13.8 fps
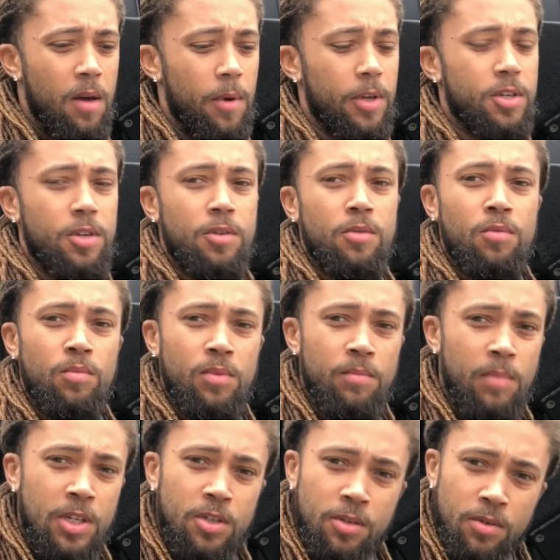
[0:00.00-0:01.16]
Make sure you
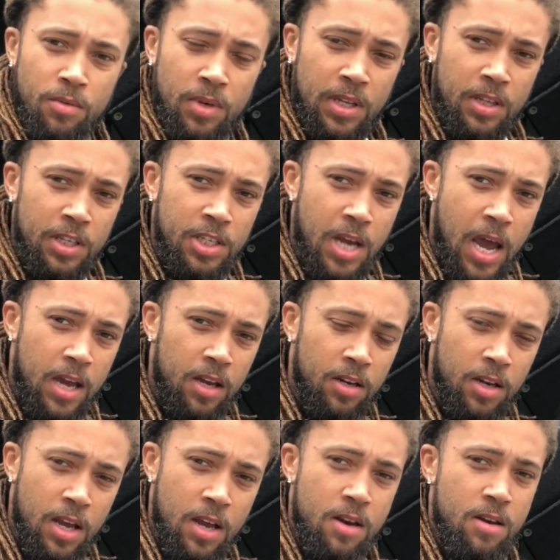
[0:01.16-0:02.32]
get the jack
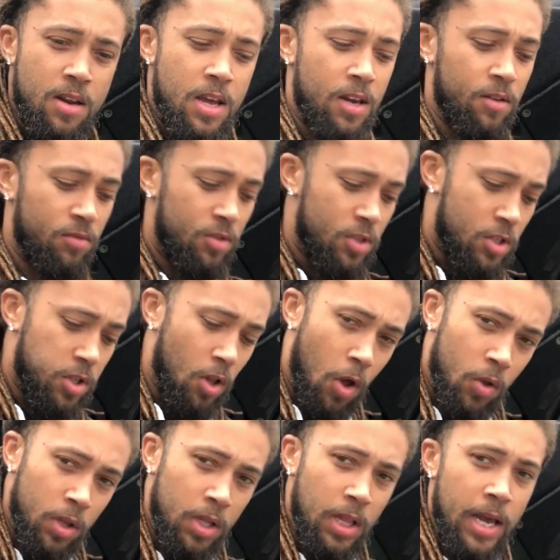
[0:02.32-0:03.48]
and
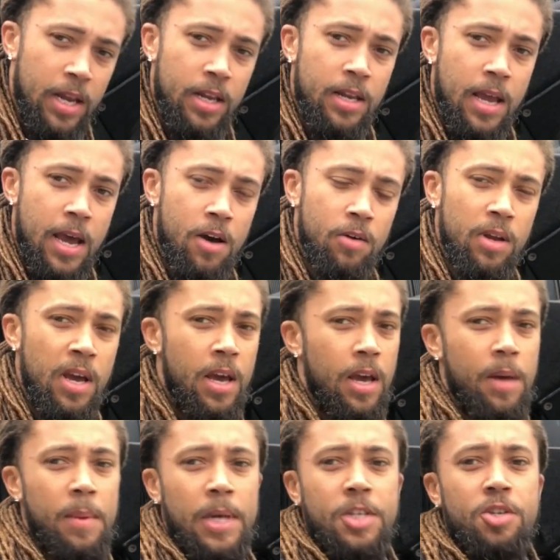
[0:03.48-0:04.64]
slowly let it down,
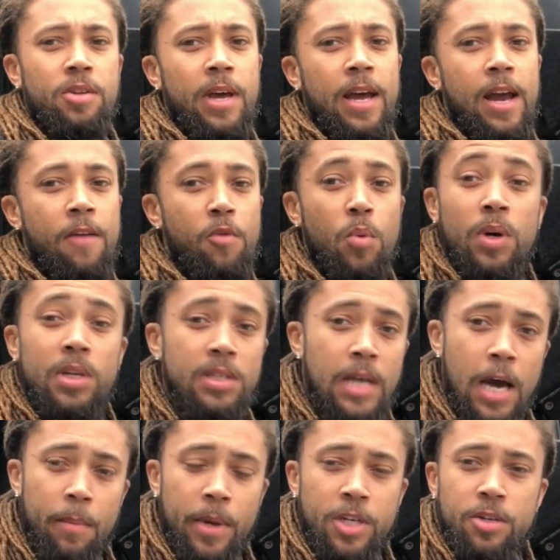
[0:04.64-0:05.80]
and make sure that everyone is
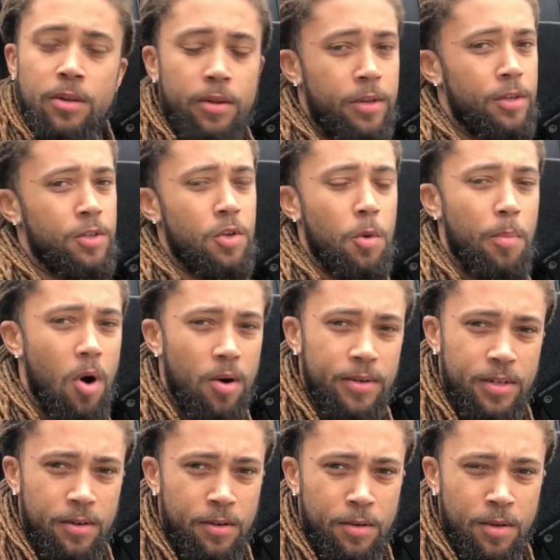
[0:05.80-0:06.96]
out. Make sure that there's no
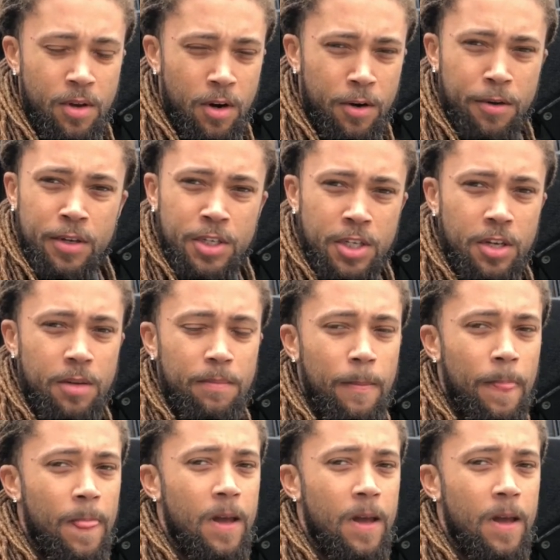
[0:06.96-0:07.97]
parts under the Jeep.